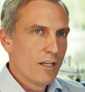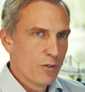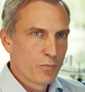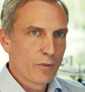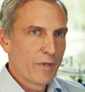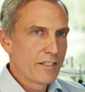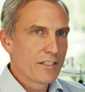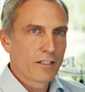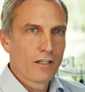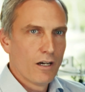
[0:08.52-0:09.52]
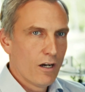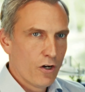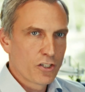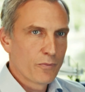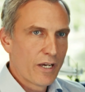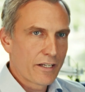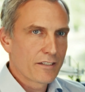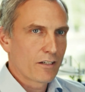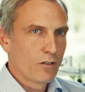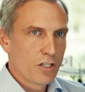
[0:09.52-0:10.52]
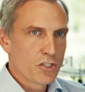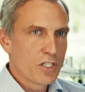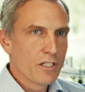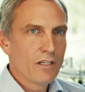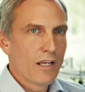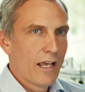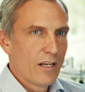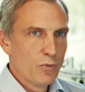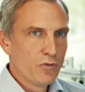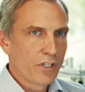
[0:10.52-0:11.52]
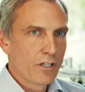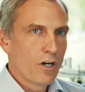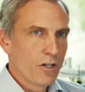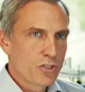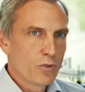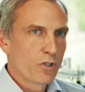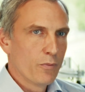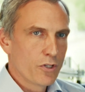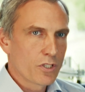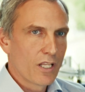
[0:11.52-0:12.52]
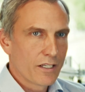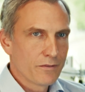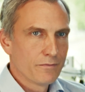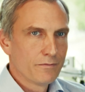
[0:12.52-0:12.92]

implementing uh, automatic technology and moving it onto a commercial line.